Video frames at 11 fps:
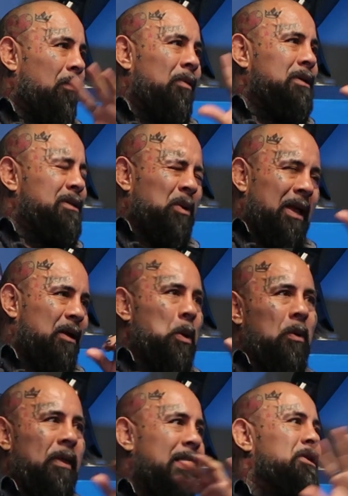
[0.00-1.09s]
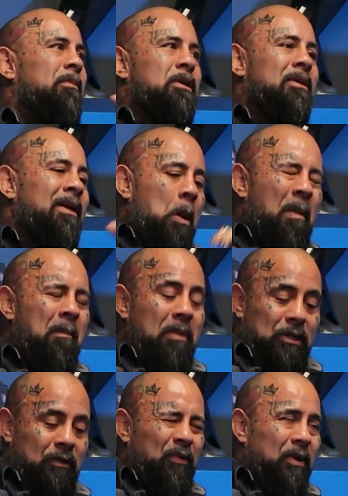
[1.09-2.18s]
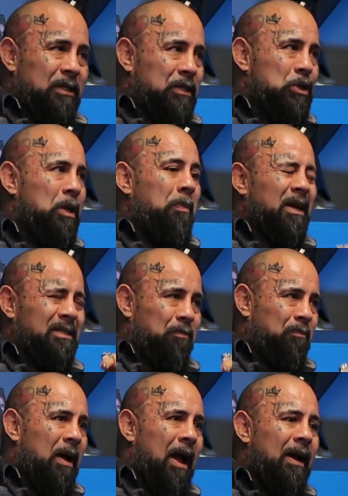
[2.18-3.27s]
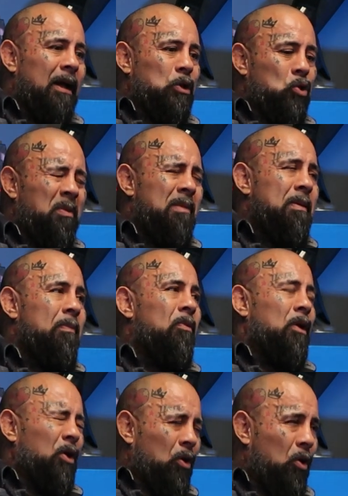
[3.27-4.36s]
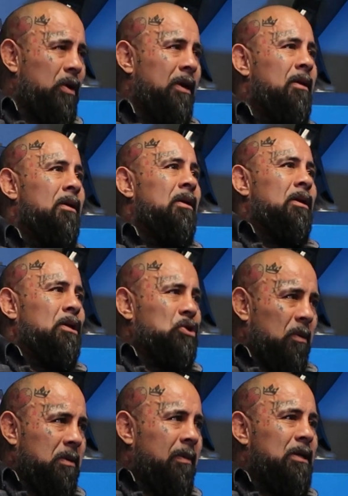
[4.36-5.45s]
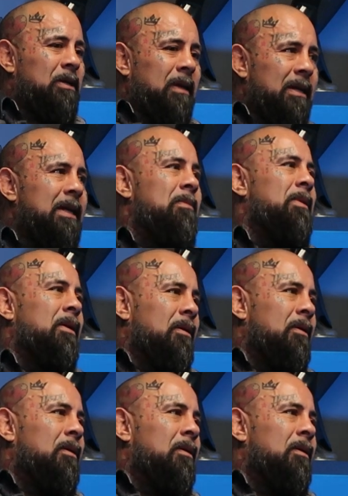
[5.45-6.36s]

or Brazil, that's their mission. My mission field is the gym because I got too many people that are hurting showing up to my gym that need me.